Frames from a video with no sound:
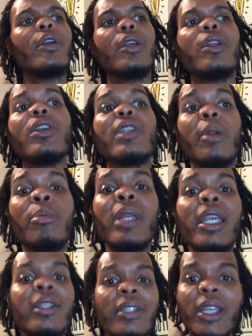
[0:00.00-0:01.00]
He knows how to play
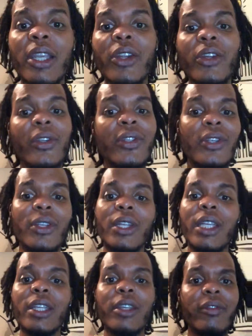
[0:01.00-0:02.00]
his character. He's good
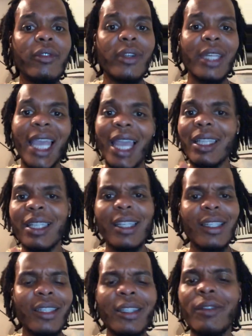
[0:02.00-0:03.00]
at different accents
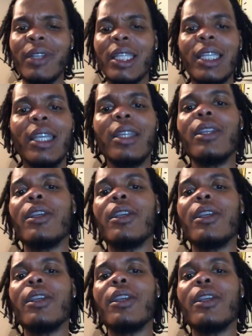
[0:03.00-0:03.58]
and stuff like that.